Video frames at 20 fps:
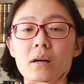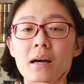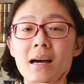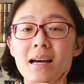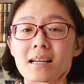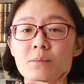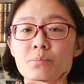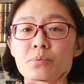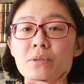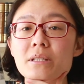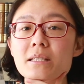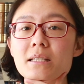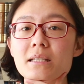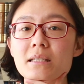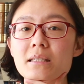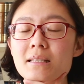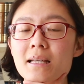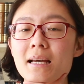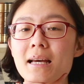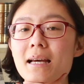has
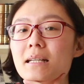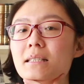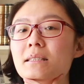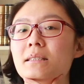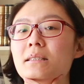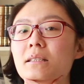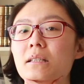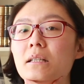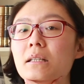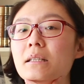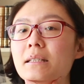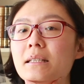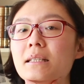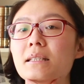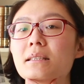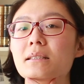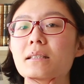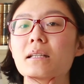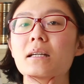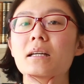printed text on
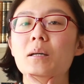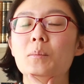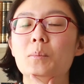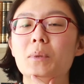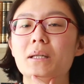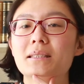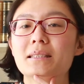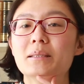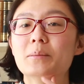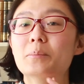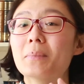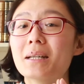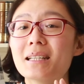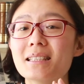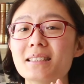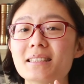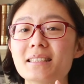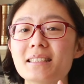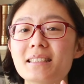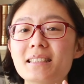it, but
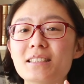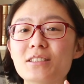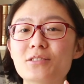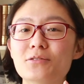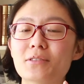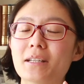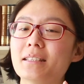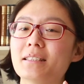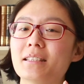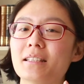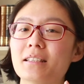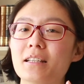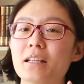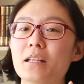imagine he's writing.